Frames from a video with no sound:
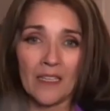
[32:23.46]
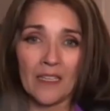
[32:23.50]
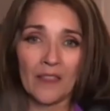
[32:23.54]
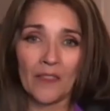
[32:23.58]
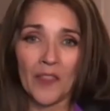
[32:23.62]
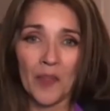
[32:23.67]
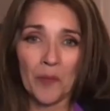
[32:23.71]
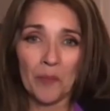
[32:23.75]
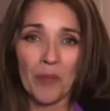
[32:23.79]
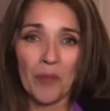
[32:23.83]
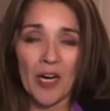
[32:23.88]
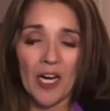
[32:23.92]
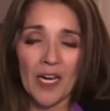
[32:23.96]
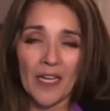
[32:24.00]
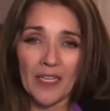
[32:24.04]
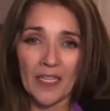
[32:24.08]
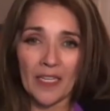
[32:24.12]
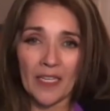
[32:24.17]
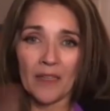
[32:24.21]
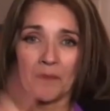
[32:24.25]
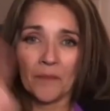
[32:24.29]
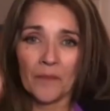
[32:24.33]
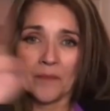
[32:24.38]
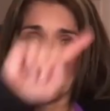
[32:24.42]
the
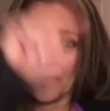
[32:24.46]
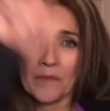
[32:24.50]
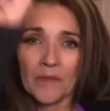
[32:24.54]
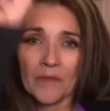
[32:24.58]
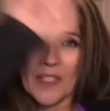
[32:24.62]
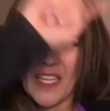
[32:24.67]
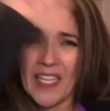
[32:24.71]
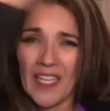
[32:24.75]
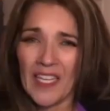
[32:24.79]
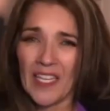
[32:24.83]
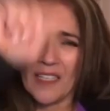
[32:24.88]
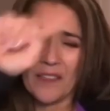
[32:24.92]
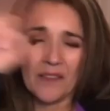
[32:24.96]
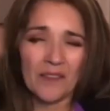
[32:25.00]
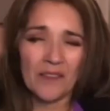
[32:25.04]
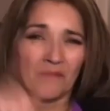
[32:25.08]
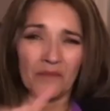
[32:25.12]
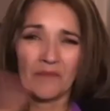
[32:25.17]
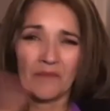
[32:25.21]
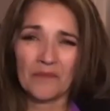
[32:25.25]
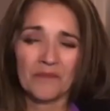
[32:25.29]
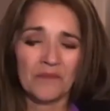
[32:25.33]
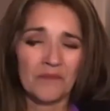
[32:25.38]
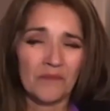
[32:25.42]
body and it
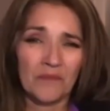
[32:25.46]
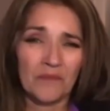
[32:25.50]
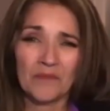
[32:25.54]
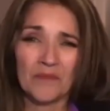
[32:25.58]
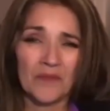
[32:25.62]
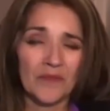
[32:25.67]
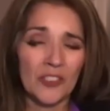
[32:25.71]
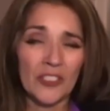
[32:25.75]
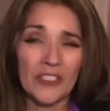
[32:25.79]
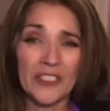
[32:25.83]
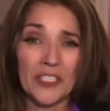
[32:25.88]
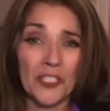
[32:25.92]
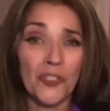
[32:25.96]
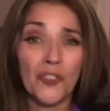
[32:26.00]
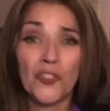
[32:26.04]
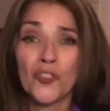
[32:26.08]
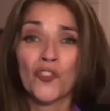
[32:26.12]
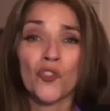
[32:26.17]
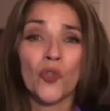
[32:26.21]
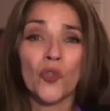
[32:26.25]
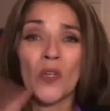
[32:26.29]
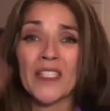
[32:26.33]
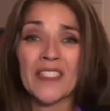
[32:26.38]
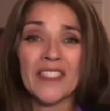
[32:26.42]

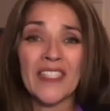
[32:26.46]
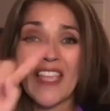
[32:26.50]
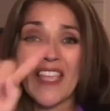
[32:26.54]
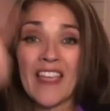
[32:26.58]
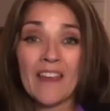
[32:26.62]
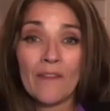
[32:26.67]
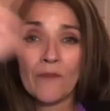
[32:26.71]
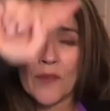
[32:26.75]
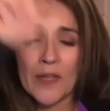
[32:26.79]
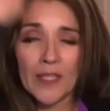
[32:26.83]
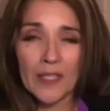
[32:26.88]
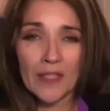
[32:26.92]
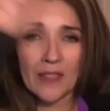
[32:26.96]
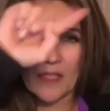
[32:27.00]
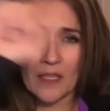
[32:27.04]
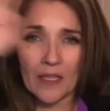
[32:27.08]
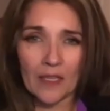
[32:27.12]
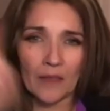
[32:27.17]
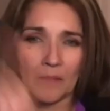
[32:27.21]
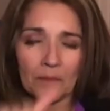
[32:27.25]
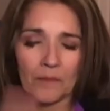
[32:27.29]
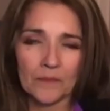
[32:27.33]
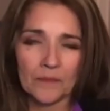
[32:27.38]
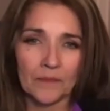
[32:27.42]
destroys
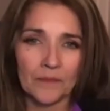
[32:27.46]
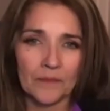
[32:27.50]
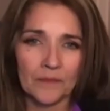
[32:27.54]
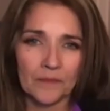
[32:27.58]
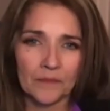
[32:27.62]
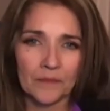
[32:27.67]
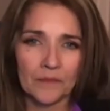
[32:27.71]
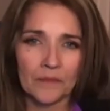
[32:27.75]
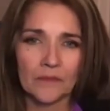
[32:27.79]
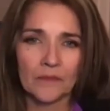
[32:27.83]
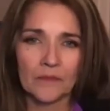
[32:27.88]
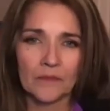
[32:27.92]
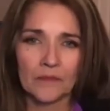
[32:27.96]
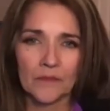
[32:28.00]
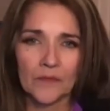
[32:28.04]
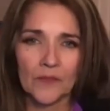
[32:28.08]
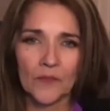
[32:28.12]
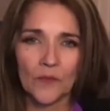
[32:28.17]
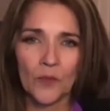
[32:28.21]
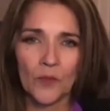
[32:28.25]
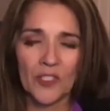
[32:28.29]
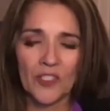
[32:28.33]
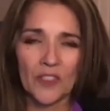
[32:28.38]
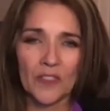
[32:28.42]
everything,
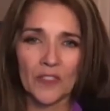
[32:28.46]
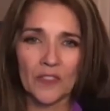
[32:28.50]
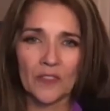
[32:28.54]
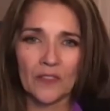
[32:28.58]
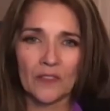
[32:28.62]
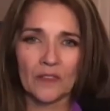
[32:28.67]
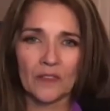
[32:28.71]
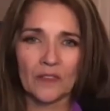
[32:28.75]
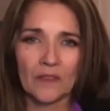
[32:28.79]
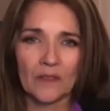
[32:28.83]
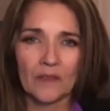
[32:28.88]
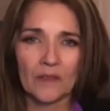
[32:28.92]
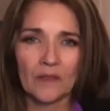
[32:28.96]
which is